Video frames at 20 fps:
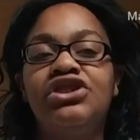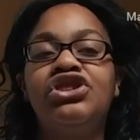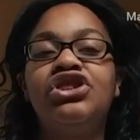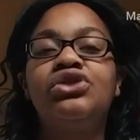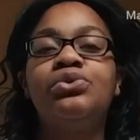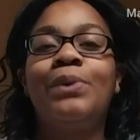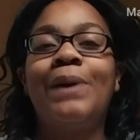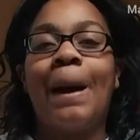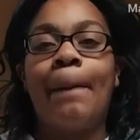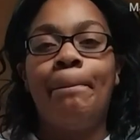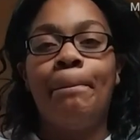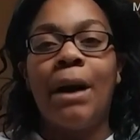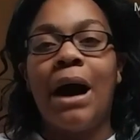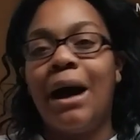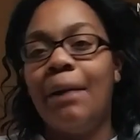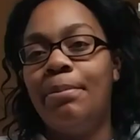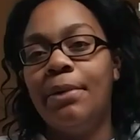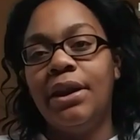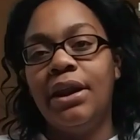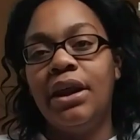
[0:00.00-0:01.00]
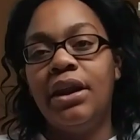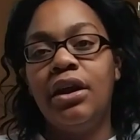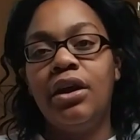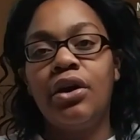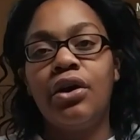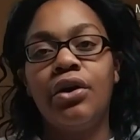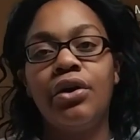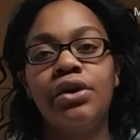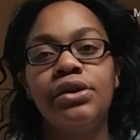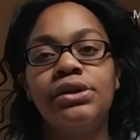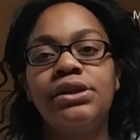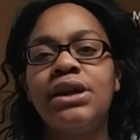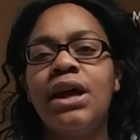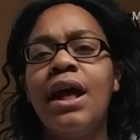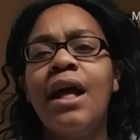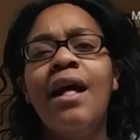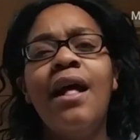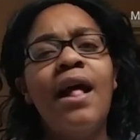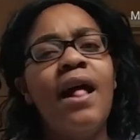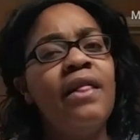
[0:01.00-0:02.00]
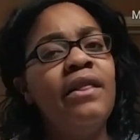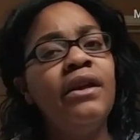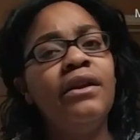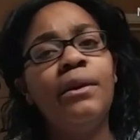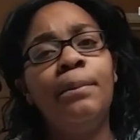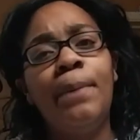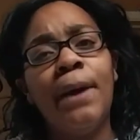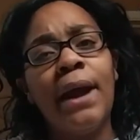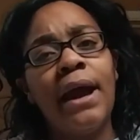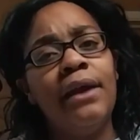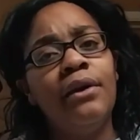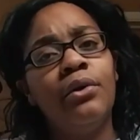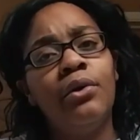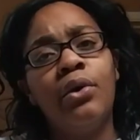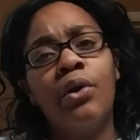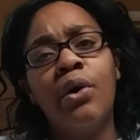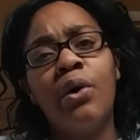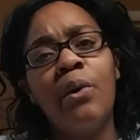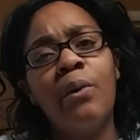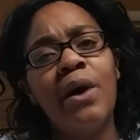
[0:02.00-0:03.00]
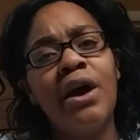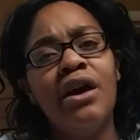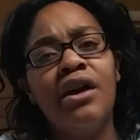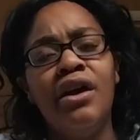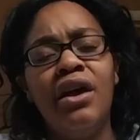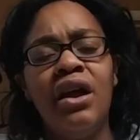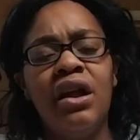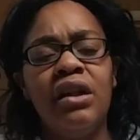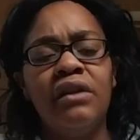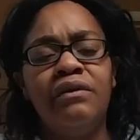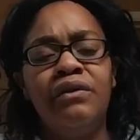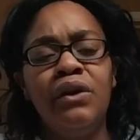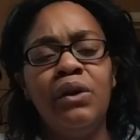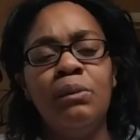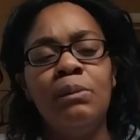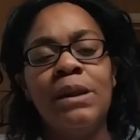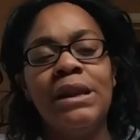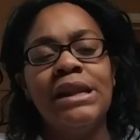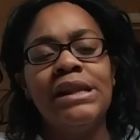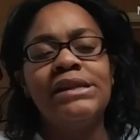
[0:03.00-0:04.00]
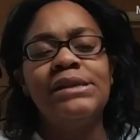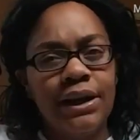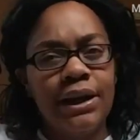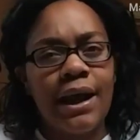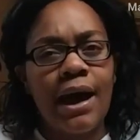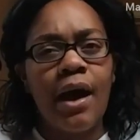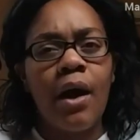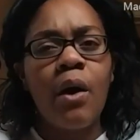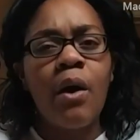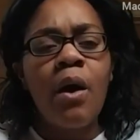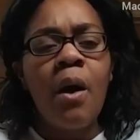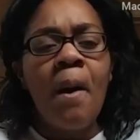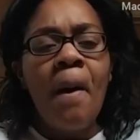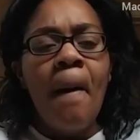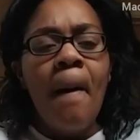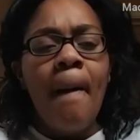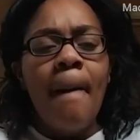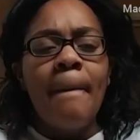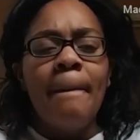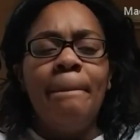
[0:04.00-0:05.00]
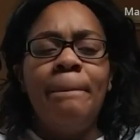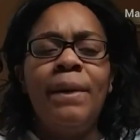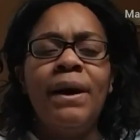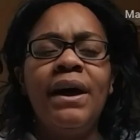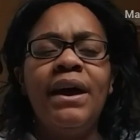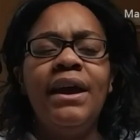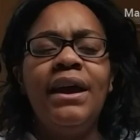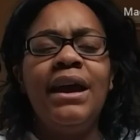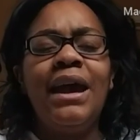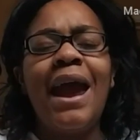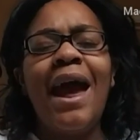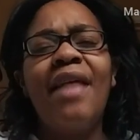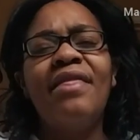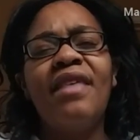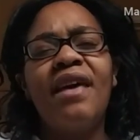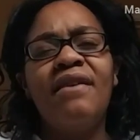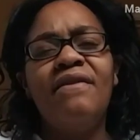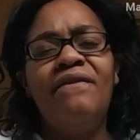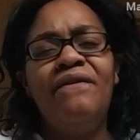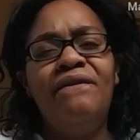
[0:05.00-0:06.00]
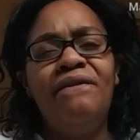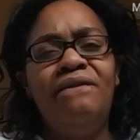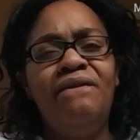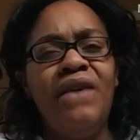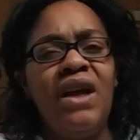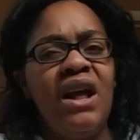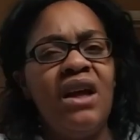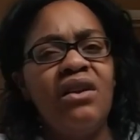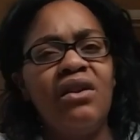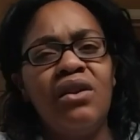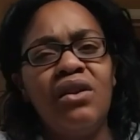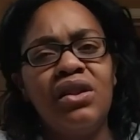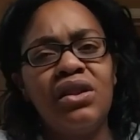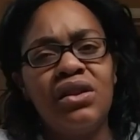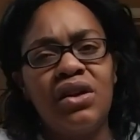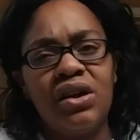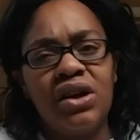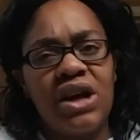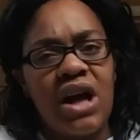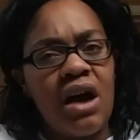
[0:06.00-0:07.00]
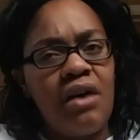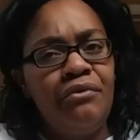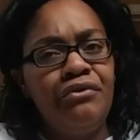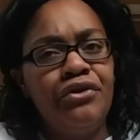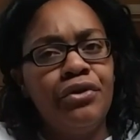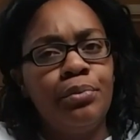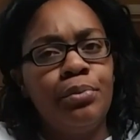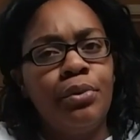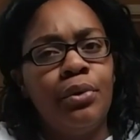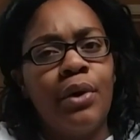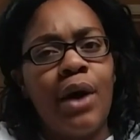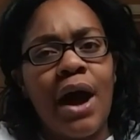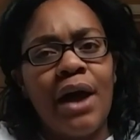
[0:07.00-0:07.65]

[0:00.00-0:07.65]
It's just when I pop it in, it hurts, and then the pain will go away in a few minutes now. But, yeah, they feel comfortable.